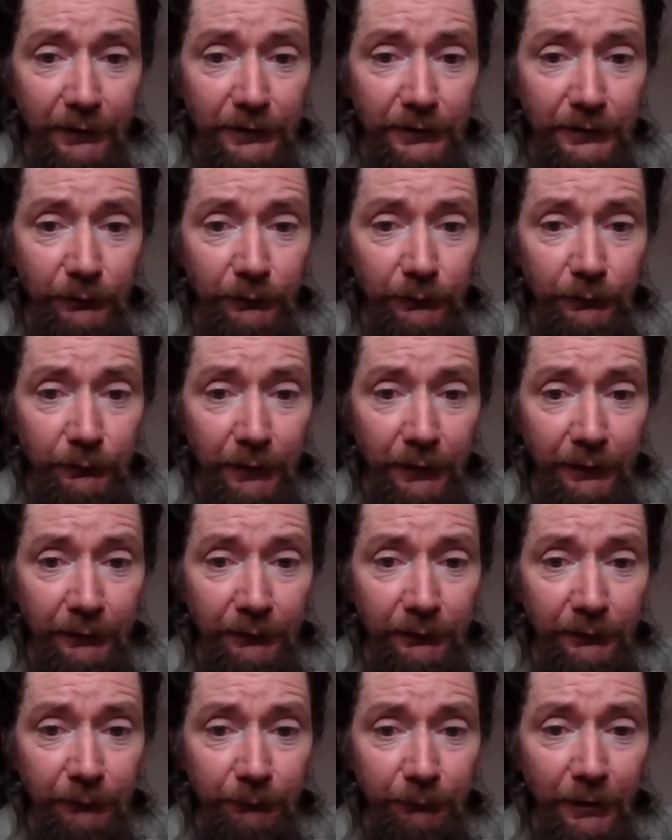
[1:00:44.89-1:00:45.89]
So
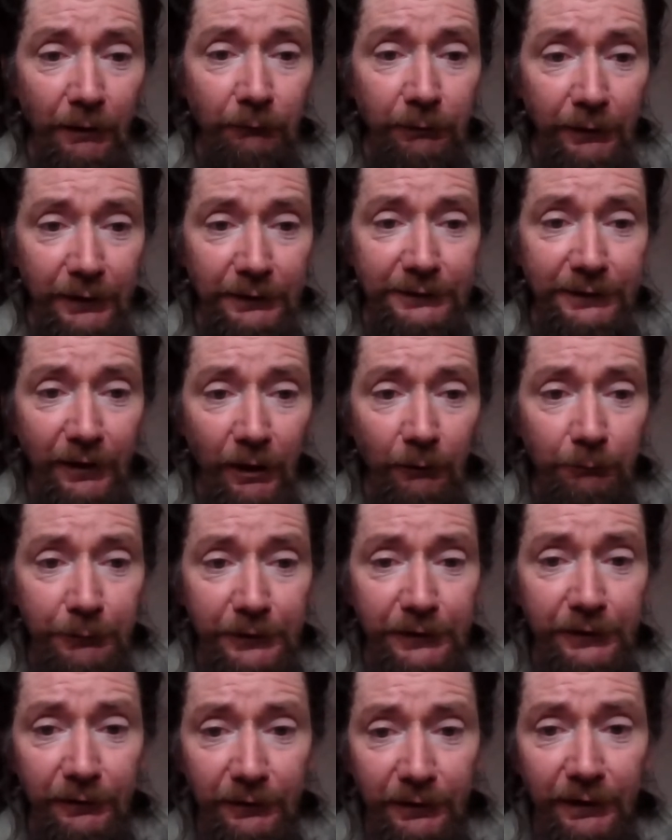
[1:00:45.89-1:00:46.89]
there probably is an
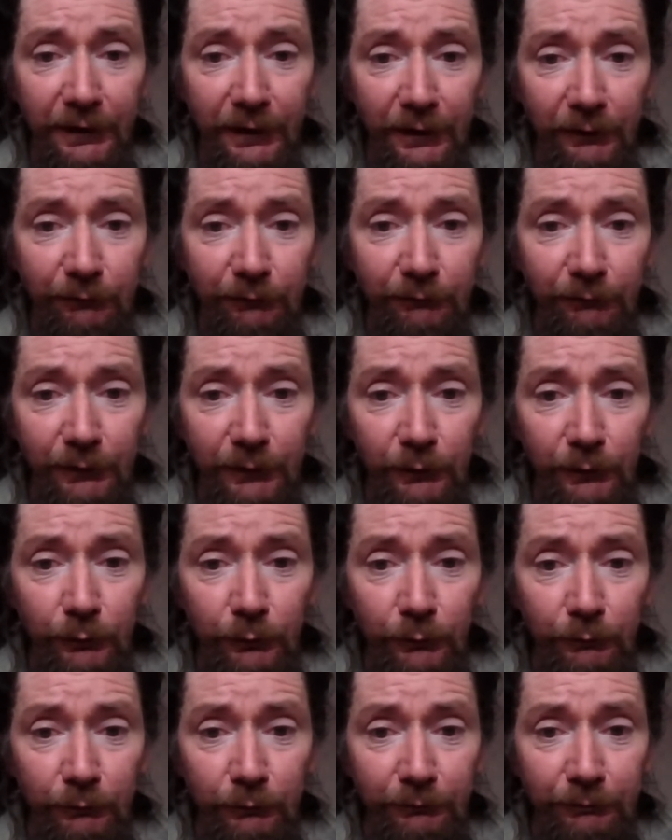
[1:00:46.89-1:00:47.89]
opportunity there, you
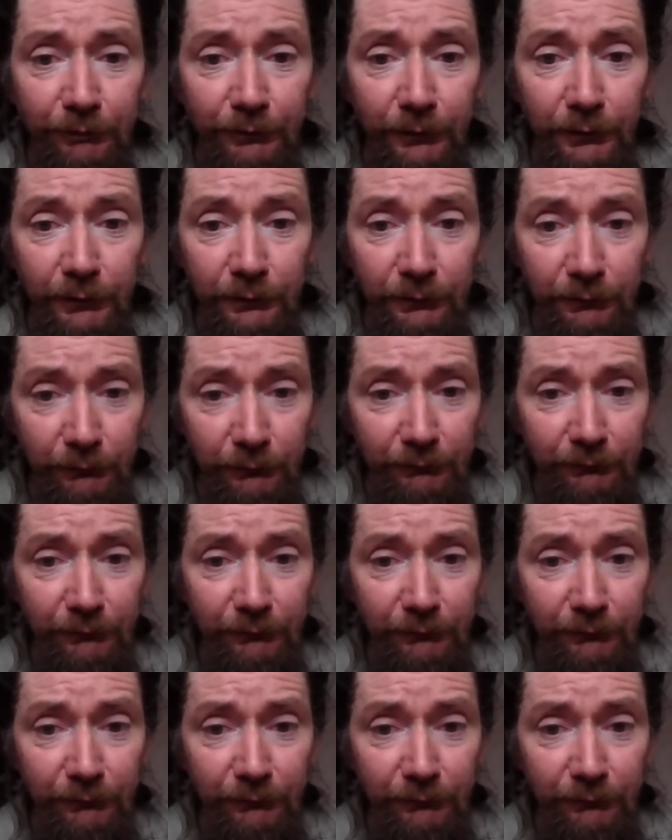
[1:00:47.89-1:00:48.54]
know, for